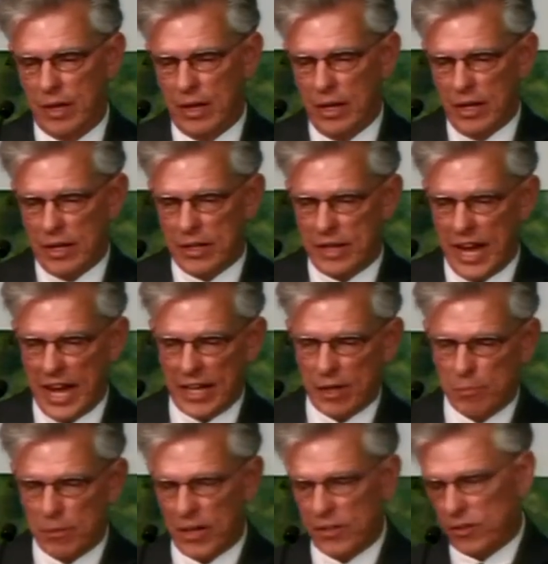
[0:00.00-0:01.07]
And Dad
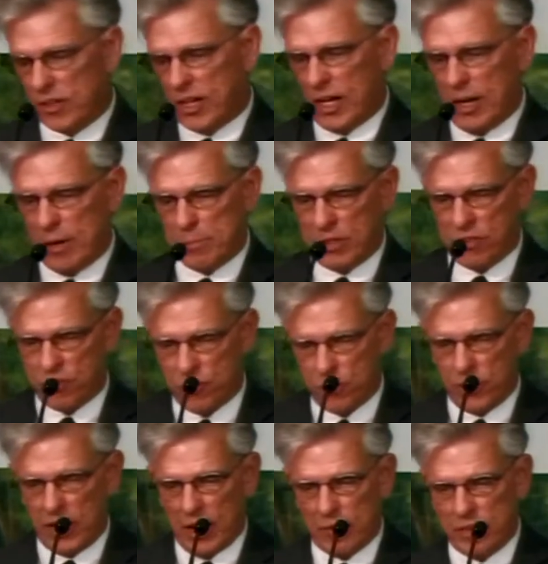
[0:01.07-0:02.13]
and Mother come. It's true
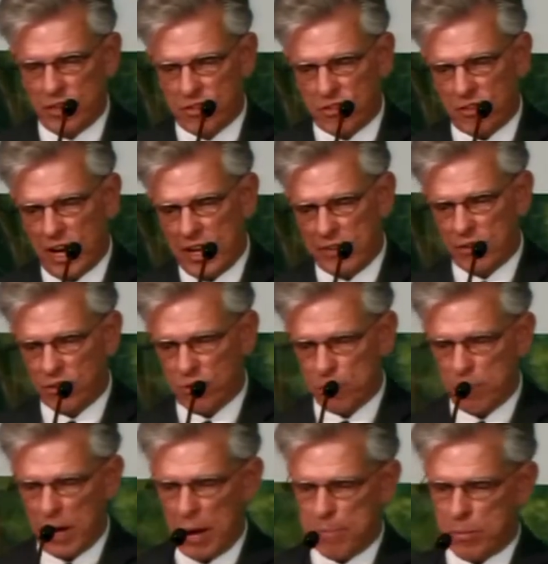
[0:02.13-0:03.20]
in every state. There's a
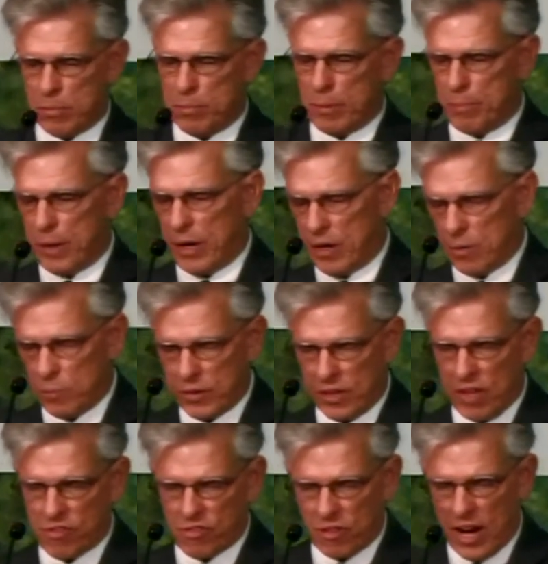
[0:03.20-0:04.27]
paper prepared where
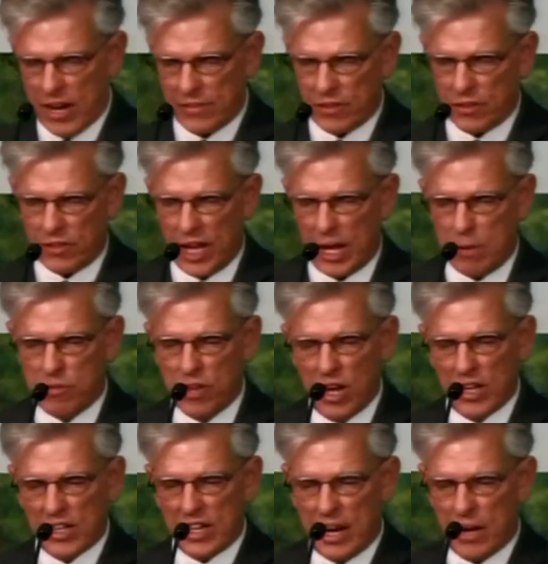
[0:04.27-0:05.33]
they sign their names,
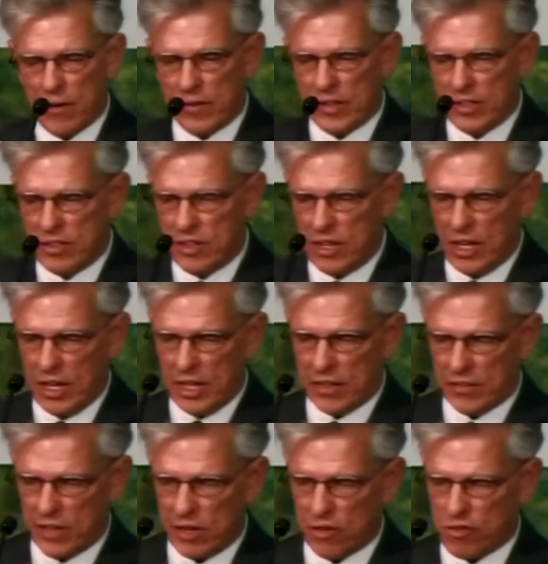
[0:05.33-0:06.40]
guaranteeing
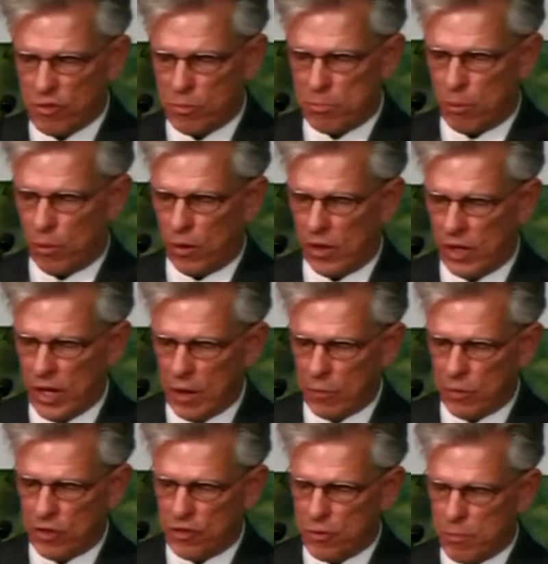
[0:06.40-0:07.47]
their support,
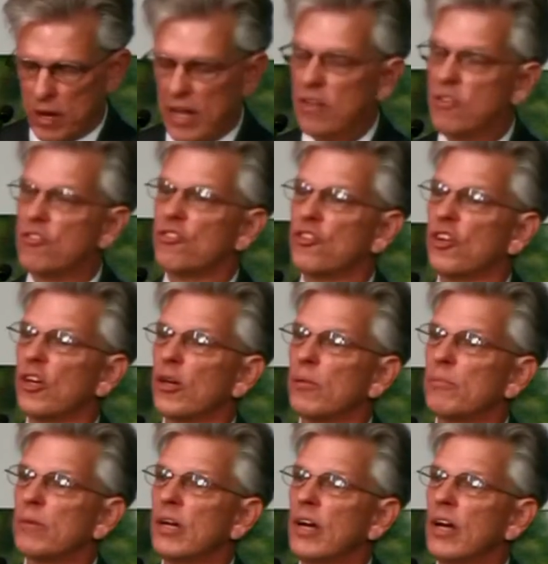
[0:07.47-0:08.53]
which makes
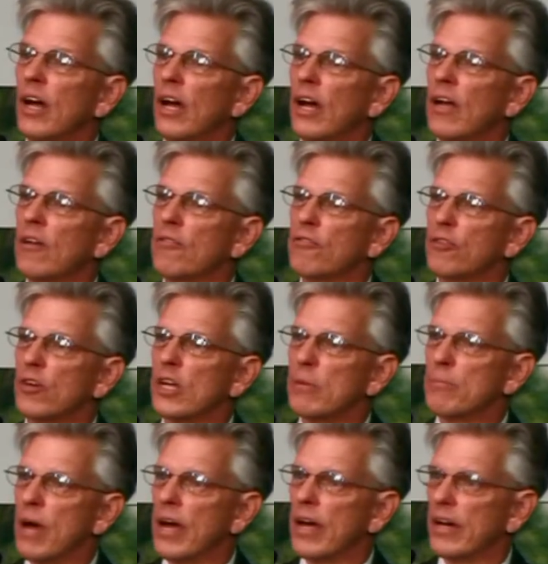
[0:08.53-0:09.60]
Jim a free
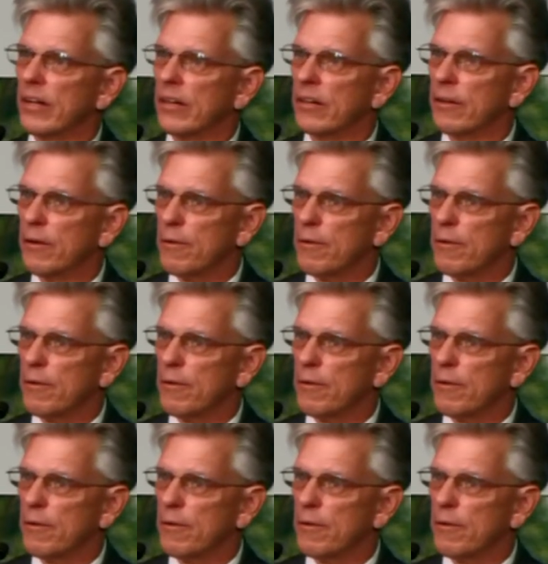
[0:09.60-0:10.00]
man.